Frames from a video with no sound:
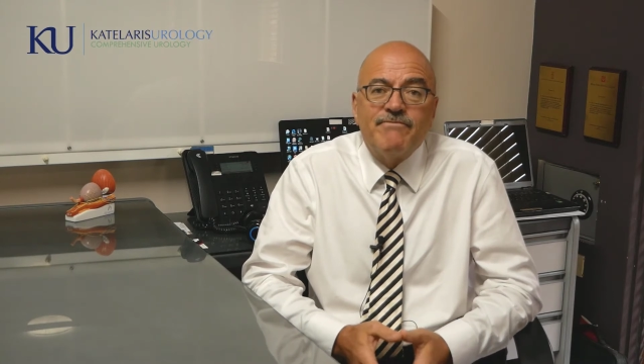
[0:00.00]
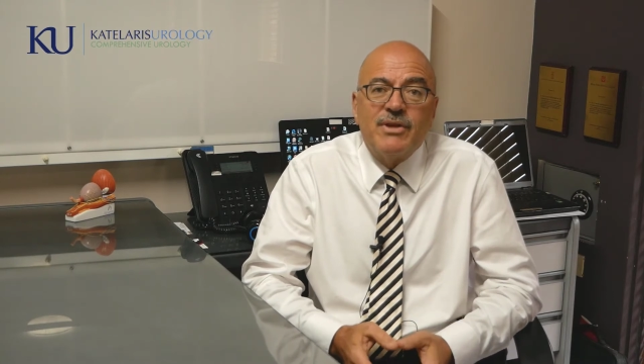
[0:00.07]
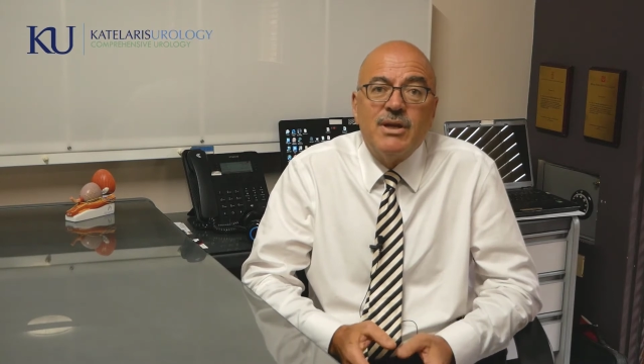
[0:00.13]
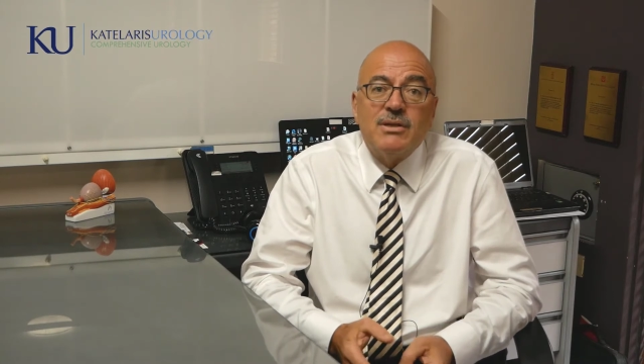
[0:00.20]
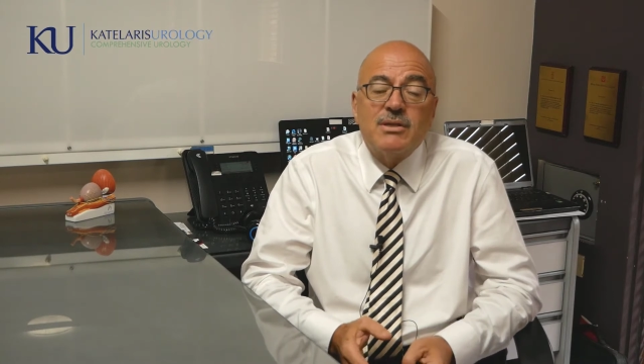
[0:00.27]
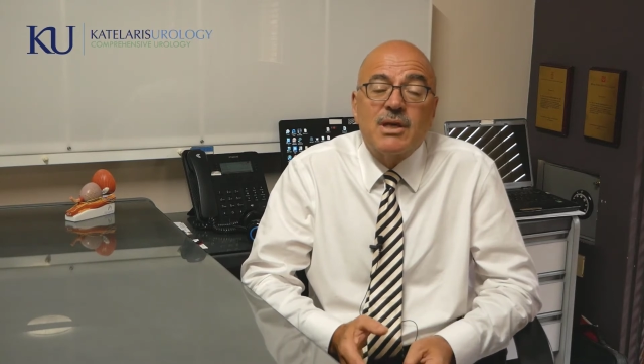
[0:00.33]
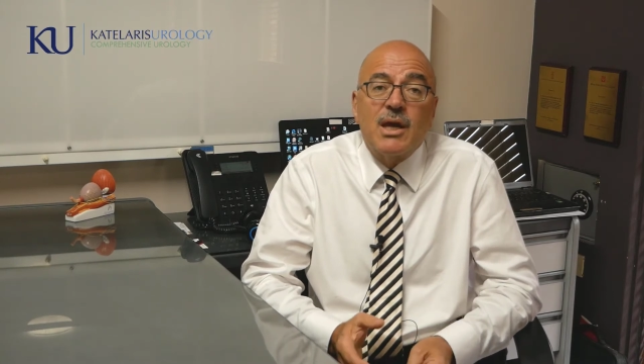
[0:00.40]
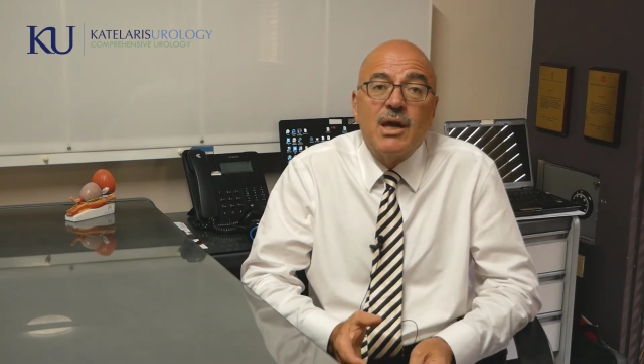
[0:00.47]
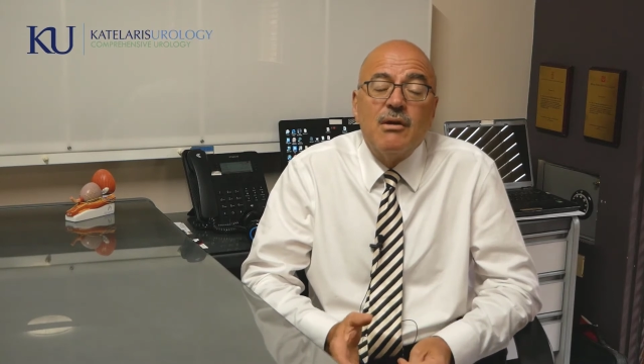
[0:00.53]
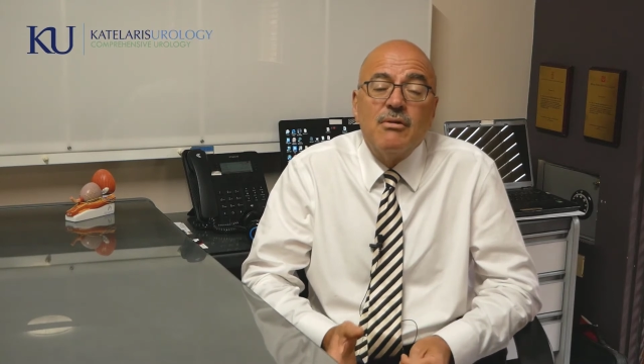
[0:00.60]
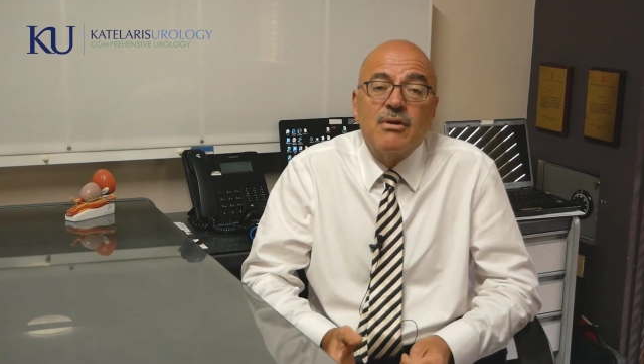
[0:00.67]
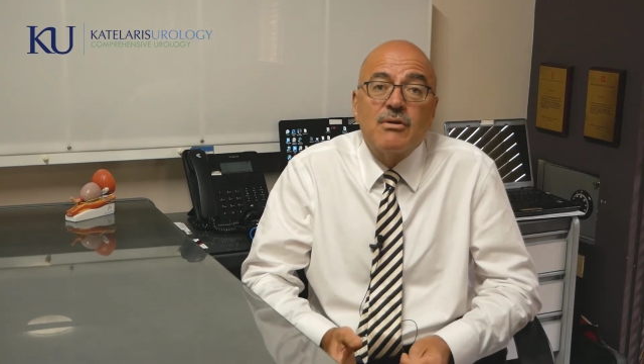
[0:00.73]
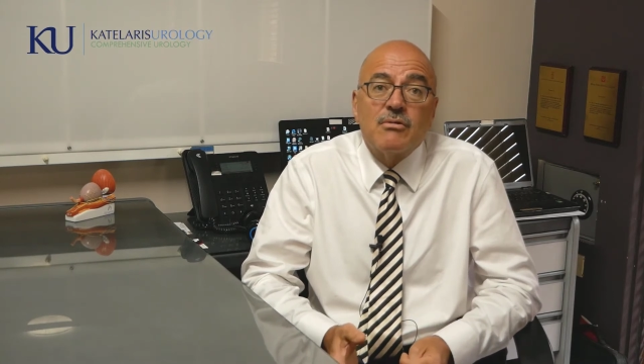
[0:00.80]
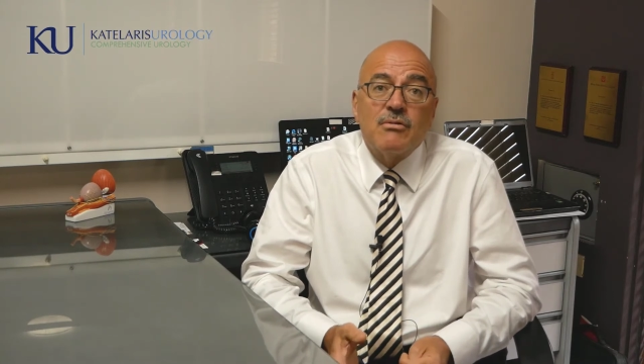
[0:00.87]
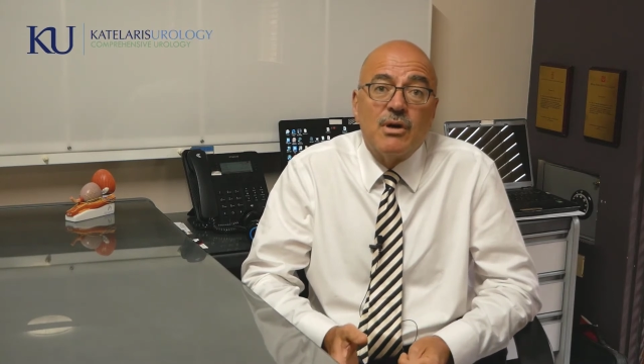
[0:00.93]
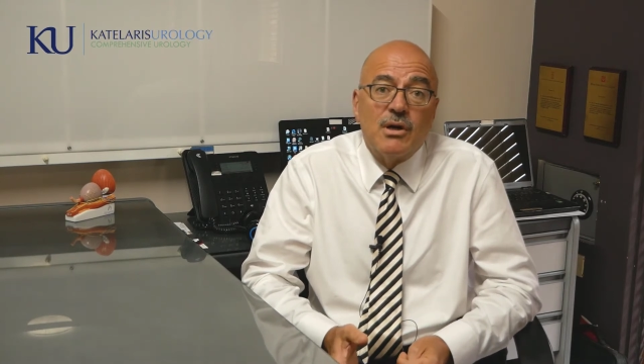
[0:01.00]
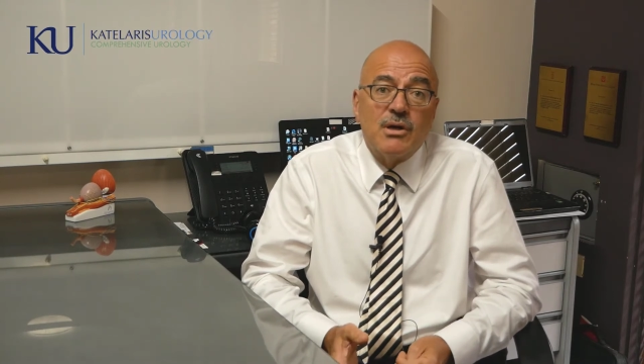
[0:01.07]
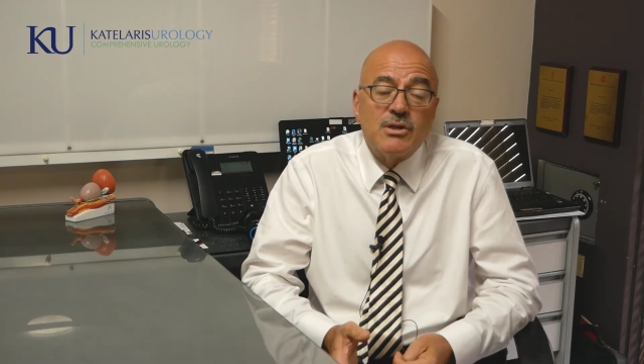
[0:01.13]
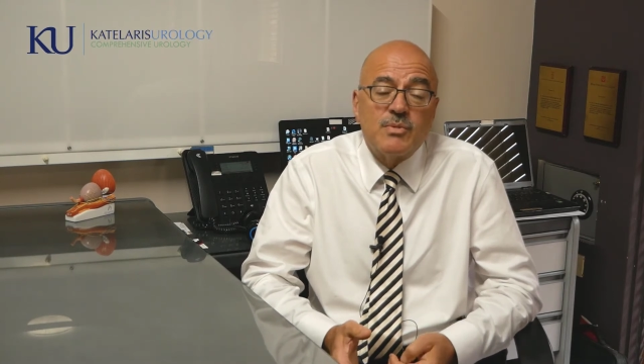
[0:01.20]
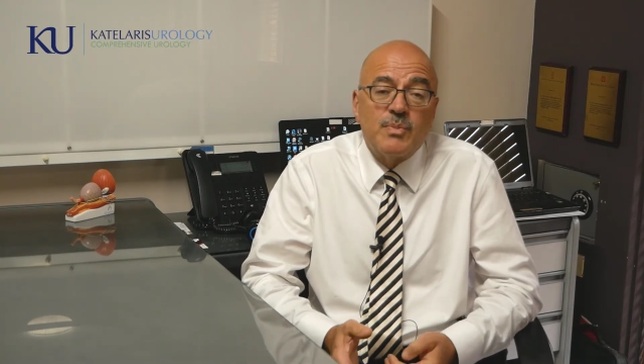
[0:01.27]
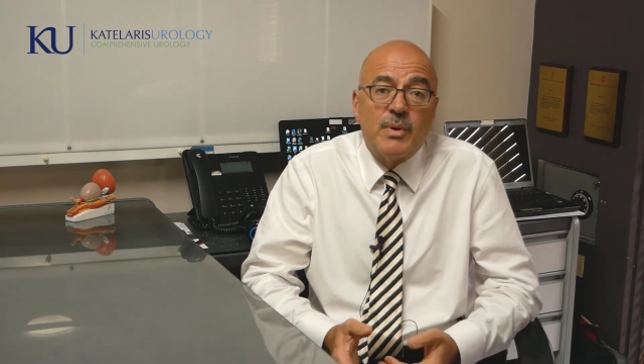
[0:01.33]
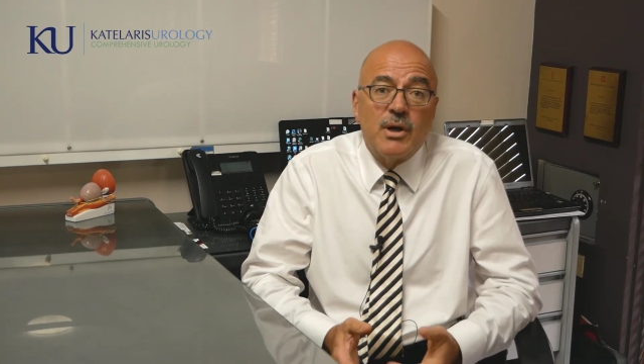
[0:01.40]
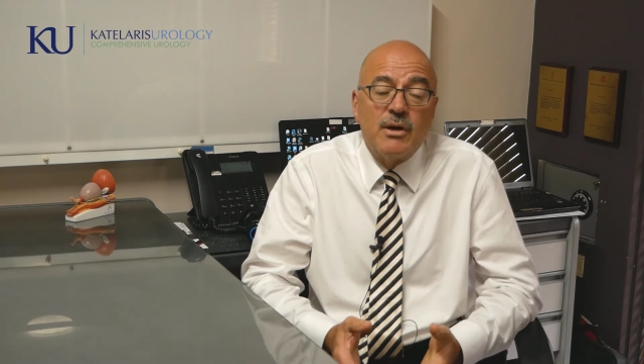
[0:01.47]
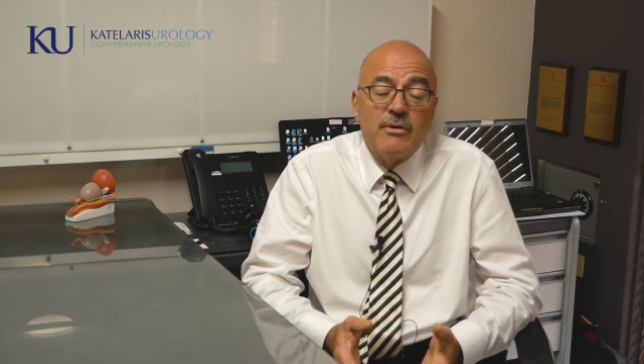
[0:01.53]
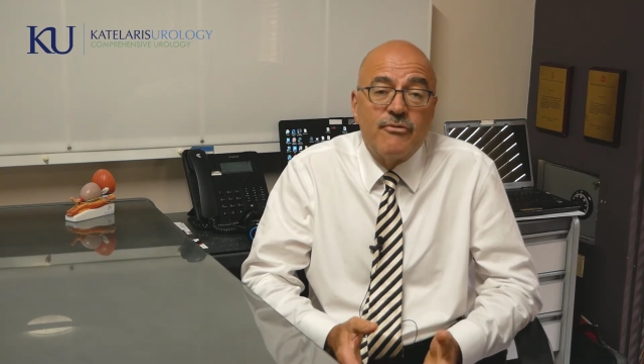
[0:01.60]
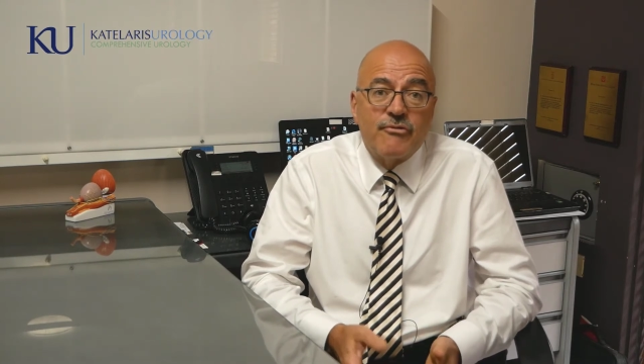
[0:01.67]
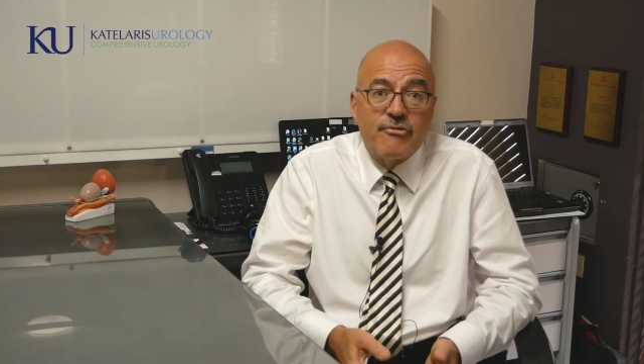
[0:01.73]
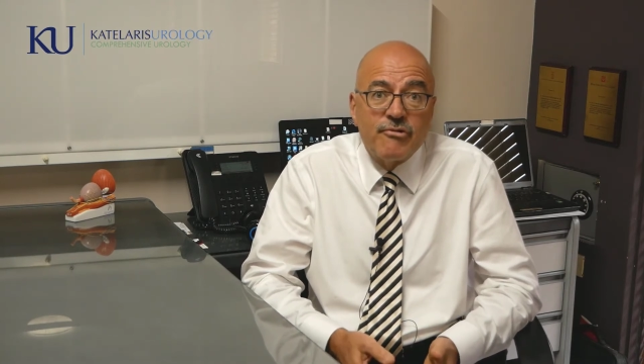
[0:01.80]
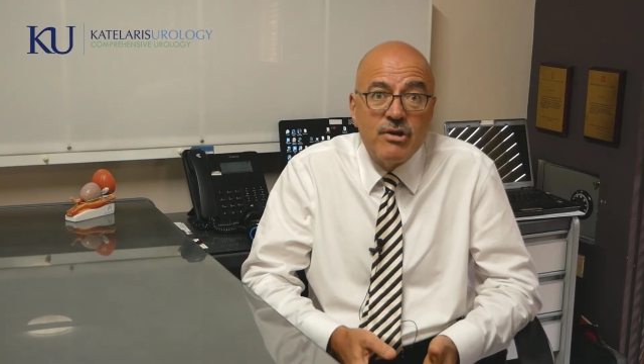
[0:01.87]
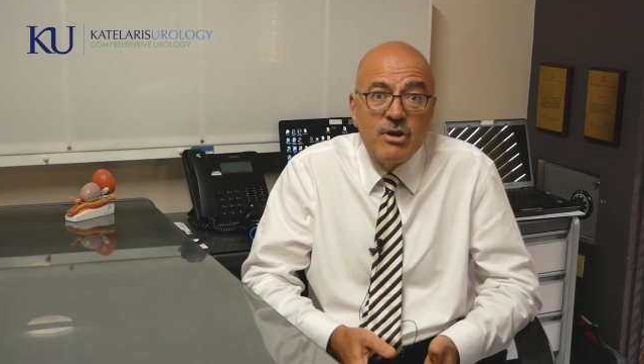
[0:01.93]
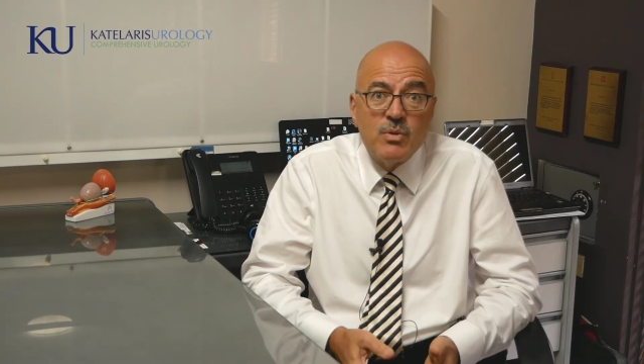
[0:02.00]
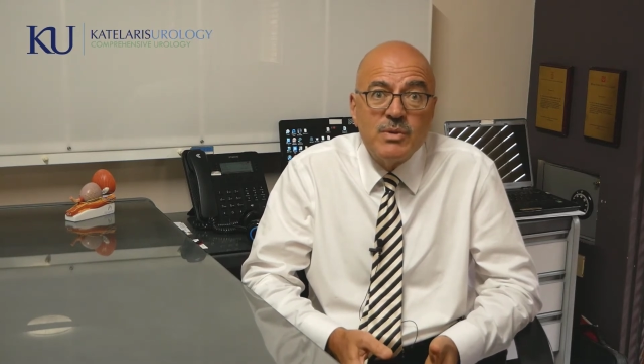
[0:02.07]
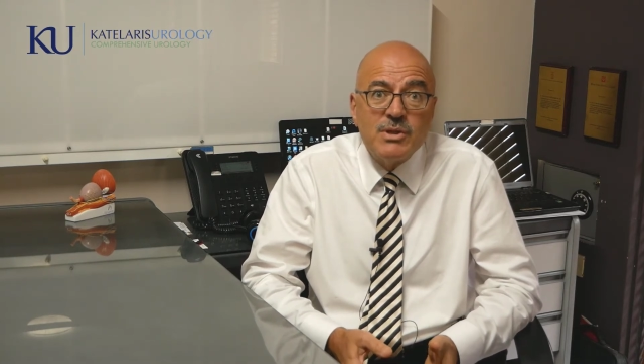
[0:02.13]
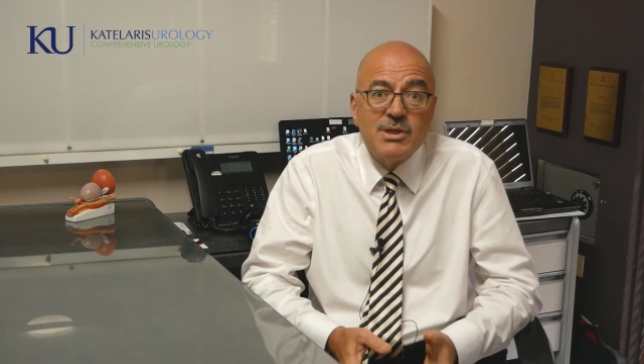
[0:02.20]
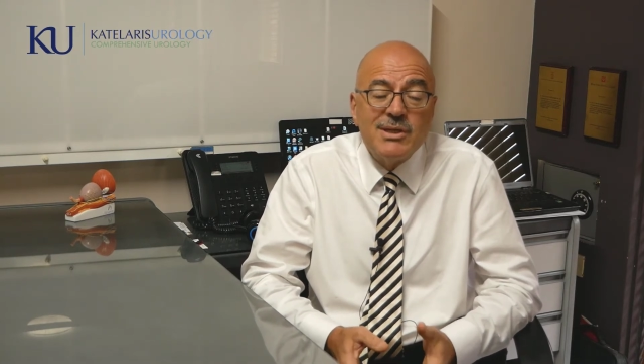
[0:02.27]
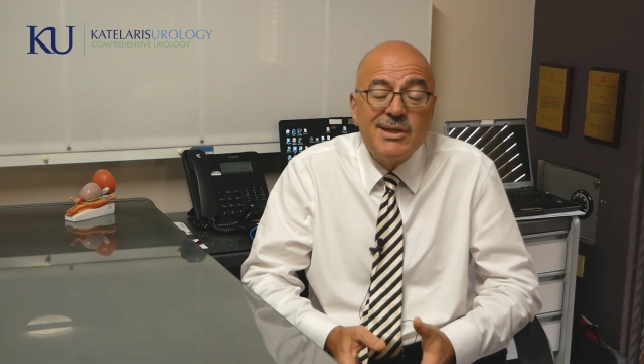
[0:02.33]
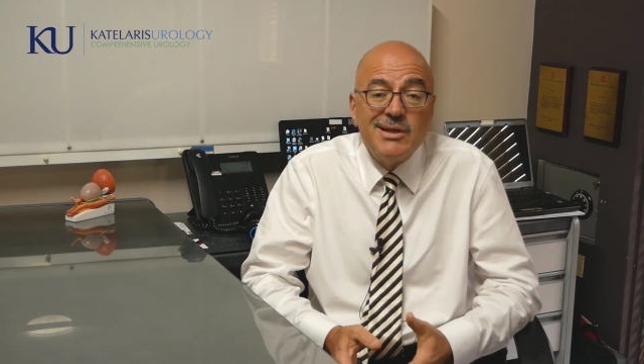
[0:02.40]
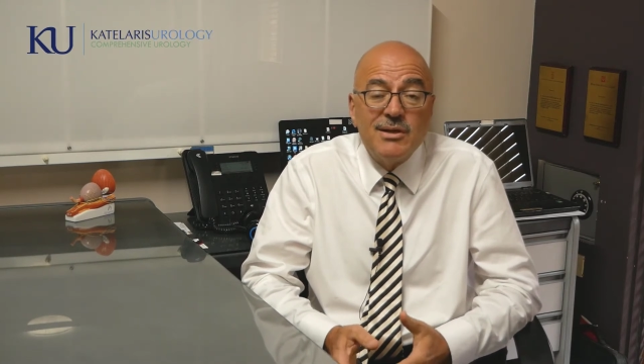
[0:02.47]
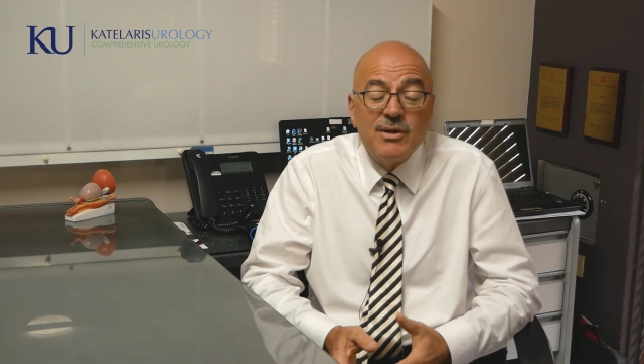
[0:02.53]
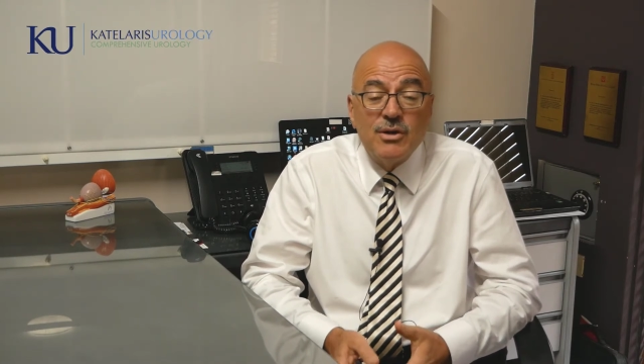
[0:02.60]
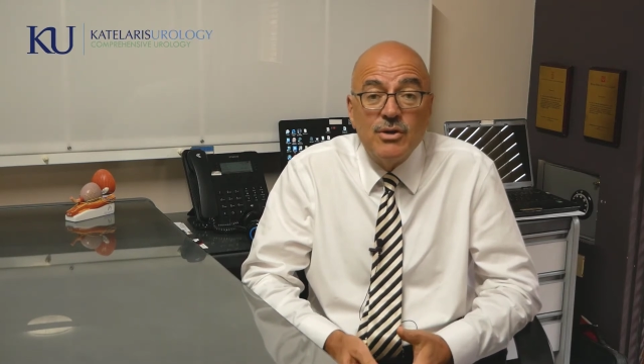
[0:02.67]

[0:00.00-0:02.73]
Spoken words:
is characterized by frequency,